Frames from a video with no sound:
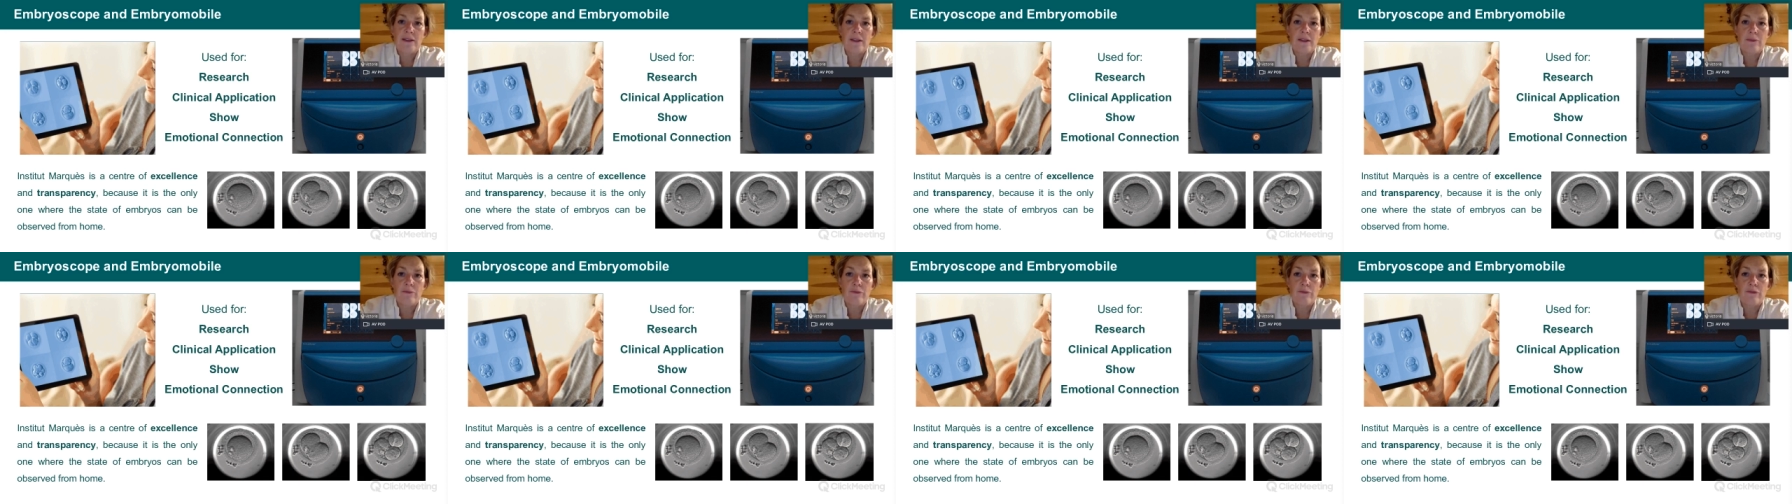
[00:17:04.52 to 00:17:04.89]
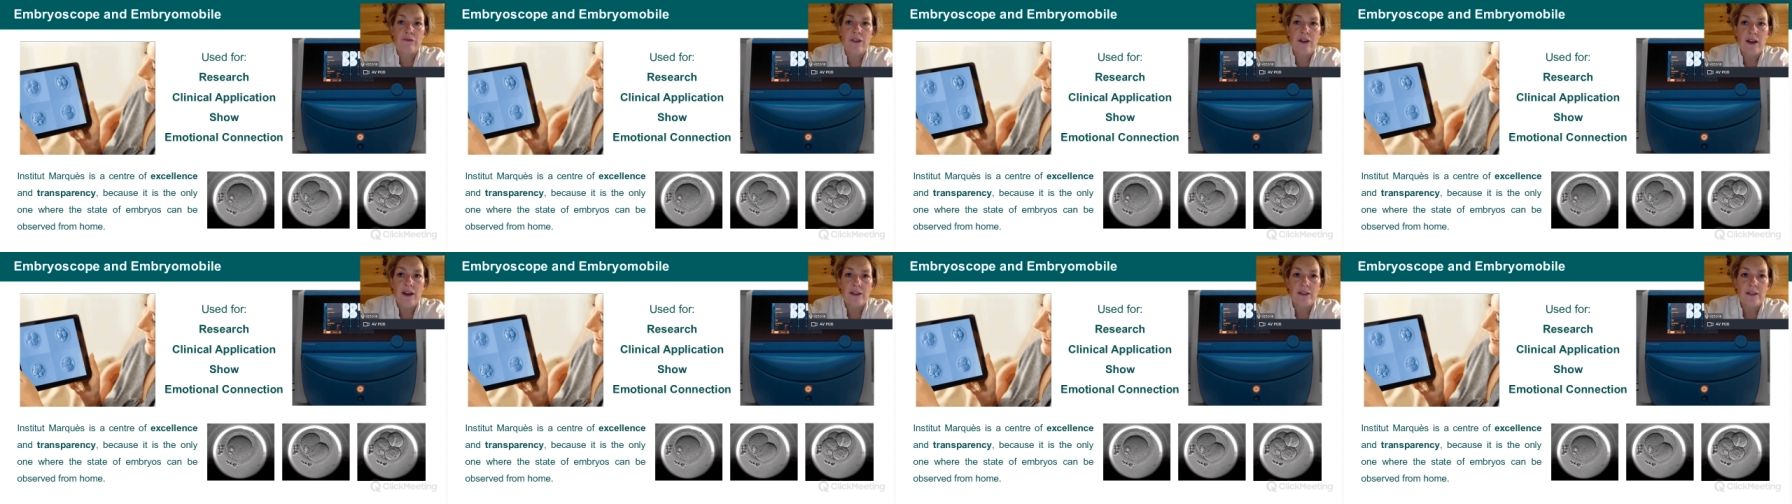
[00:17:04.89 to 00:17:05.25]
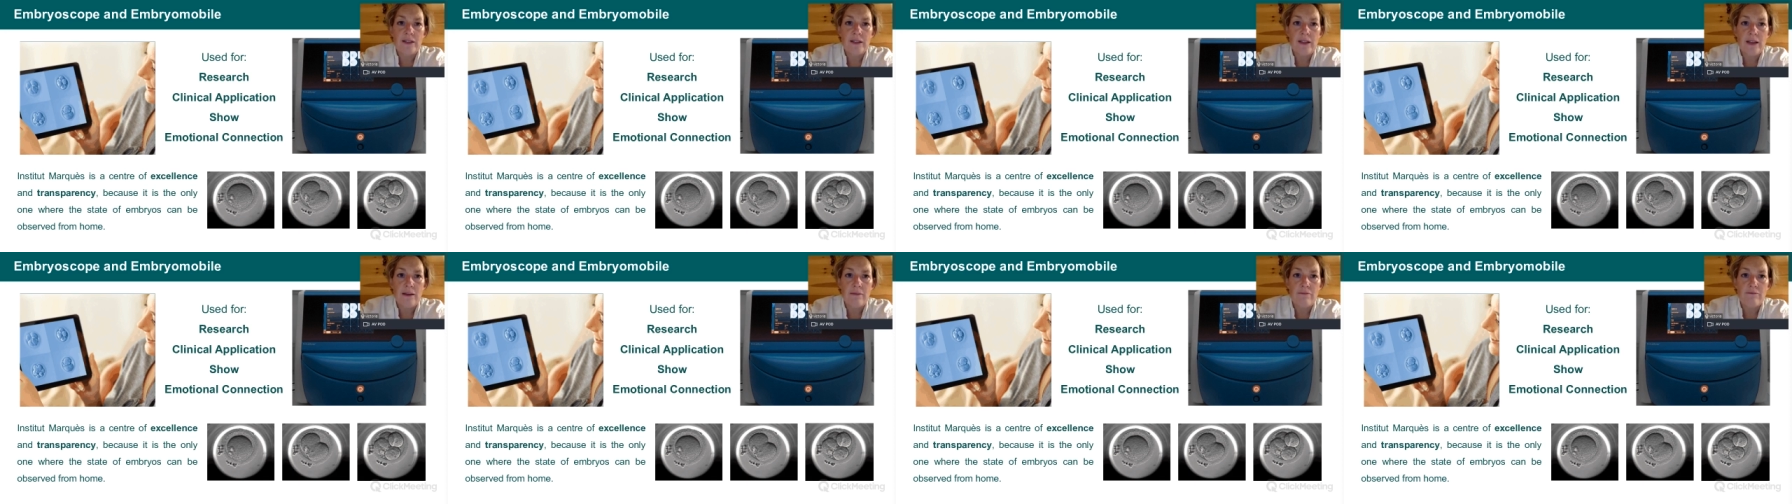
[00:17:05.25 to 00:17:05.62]
that provides
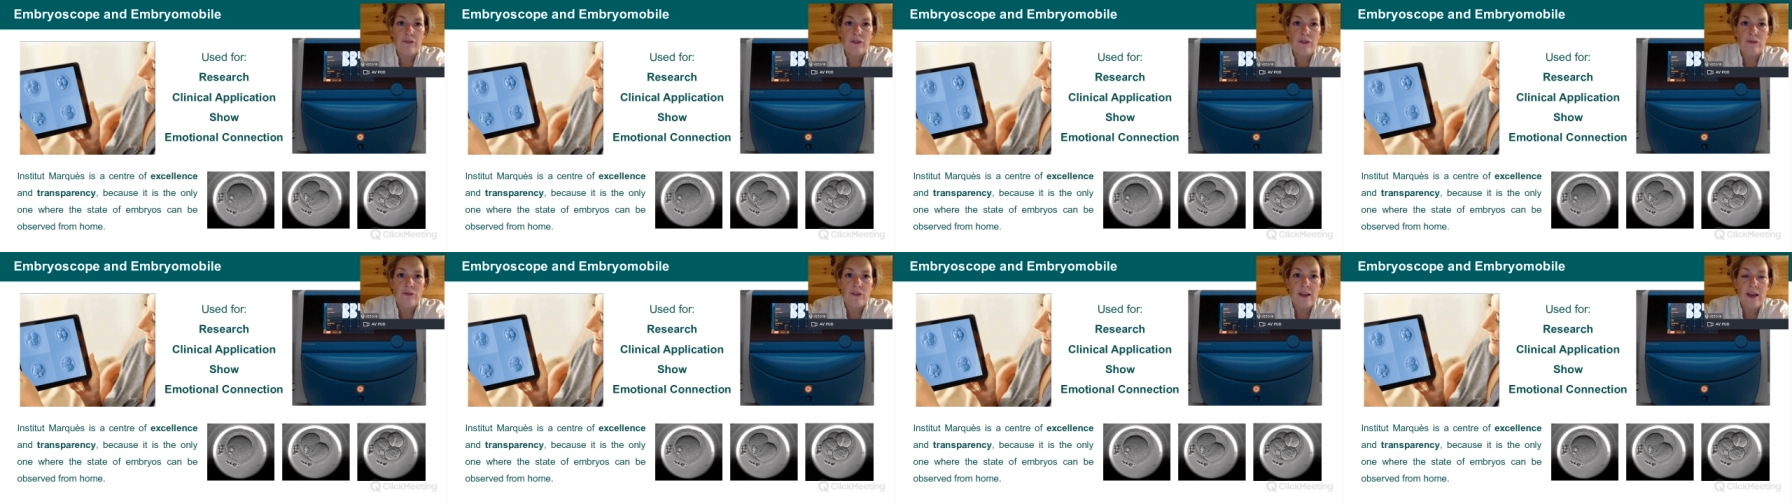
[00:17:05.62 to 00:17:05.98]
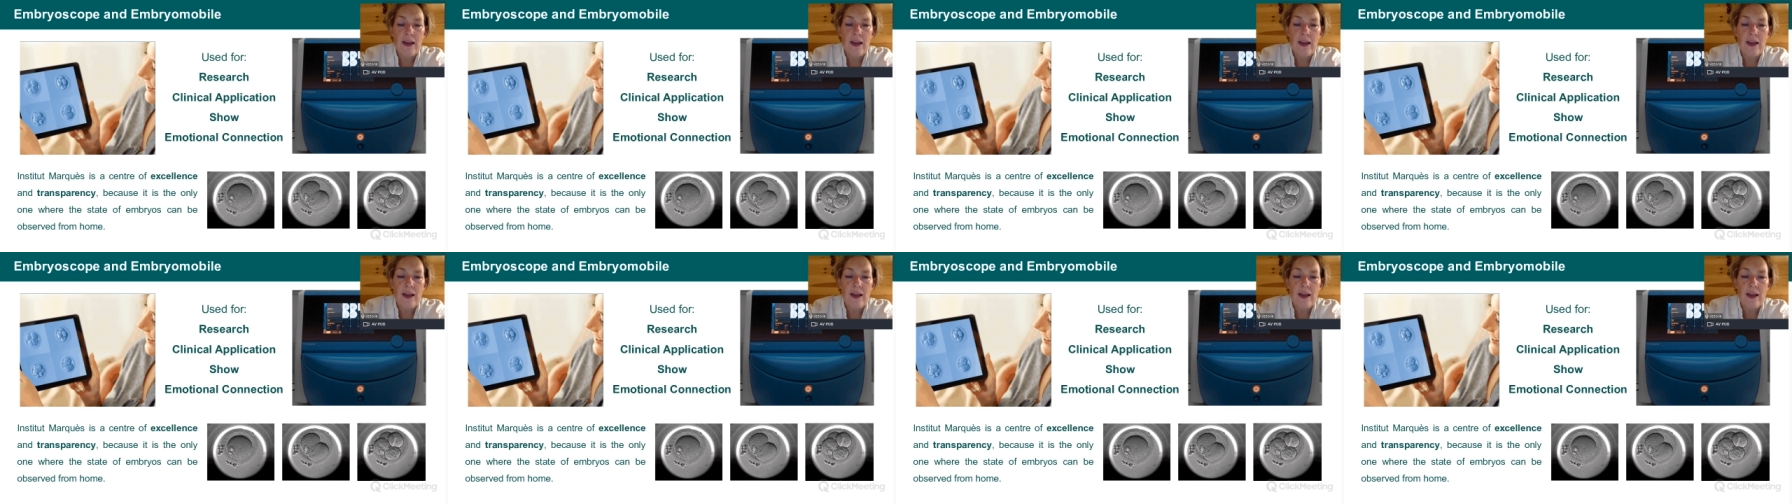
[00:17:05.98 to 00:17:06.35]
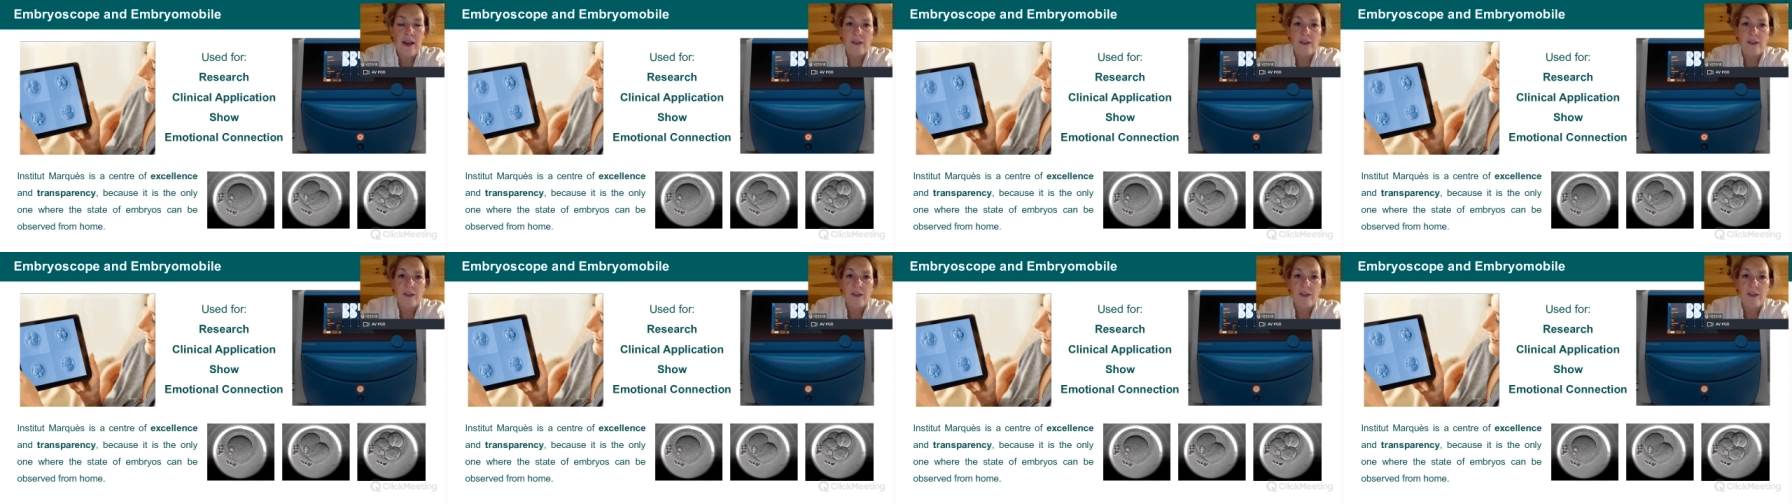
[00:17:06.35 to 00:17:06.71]
the embryo with
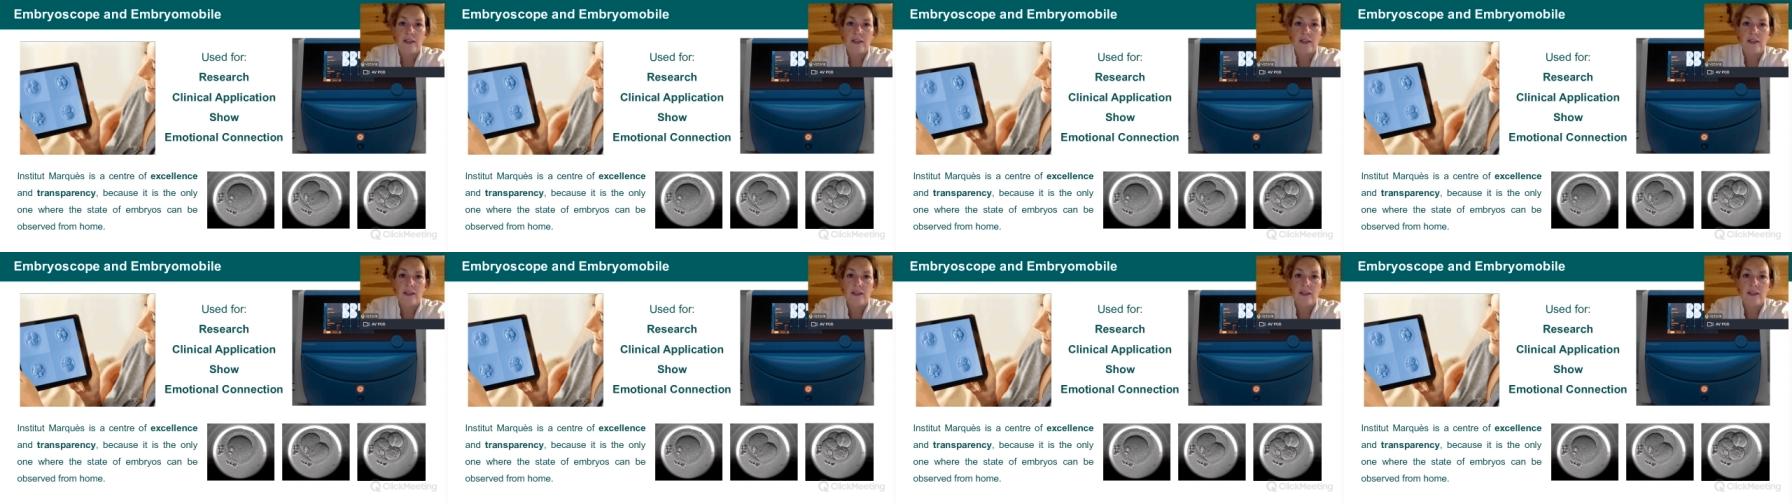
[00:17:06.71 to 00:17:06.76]
everything